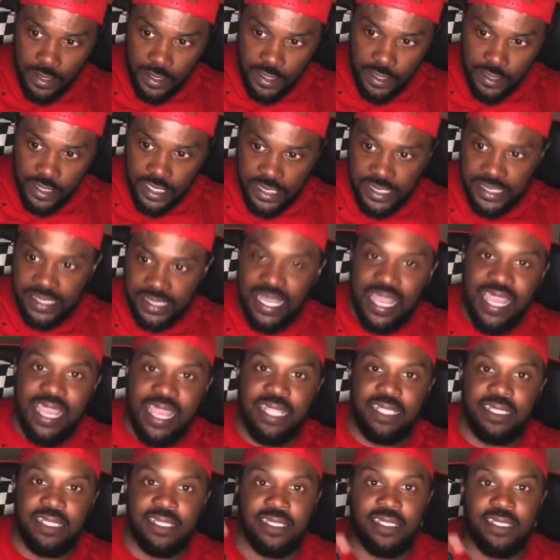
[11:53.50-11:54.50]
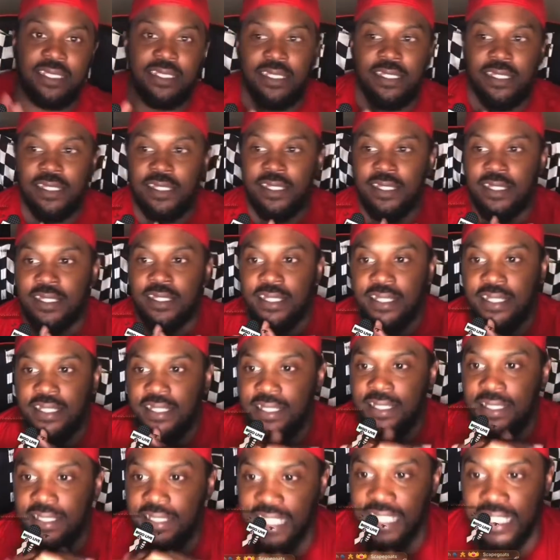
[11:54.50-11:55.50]
the Saints
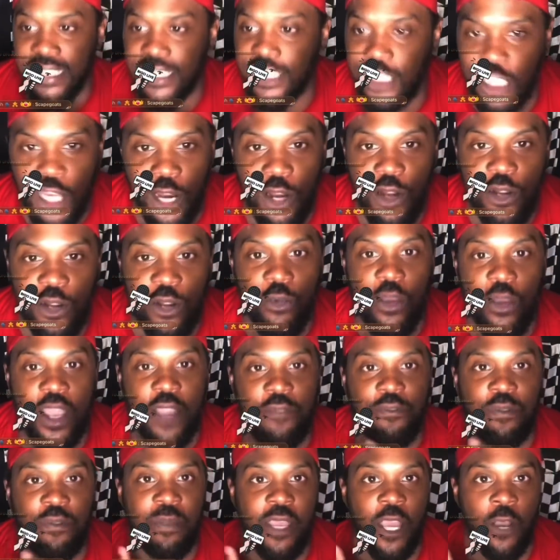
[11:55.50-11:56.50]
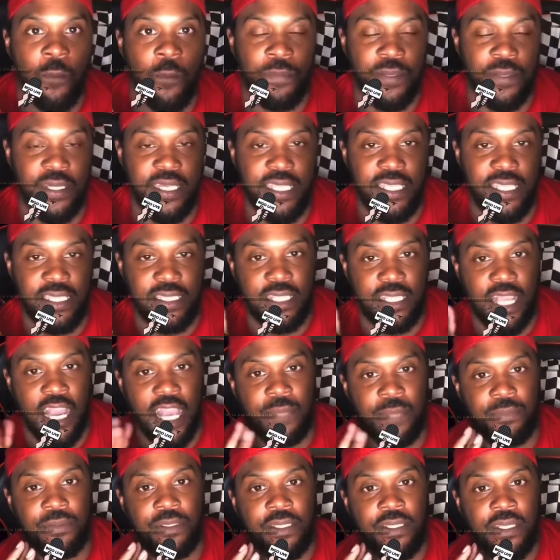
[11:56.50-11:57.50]
didn't turn away from helping these
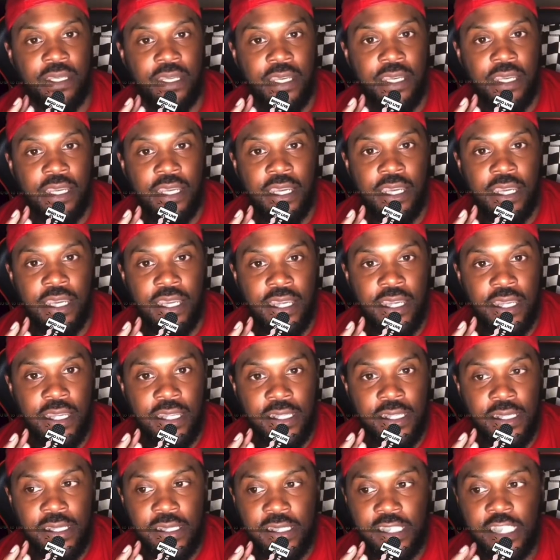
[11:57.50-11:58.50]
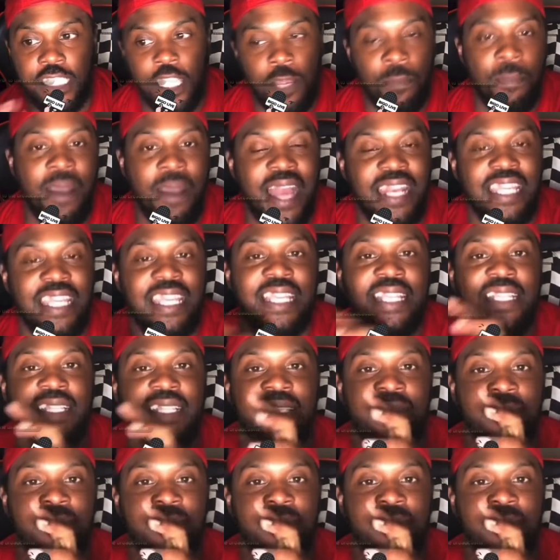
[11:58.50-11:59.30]
types. Somebody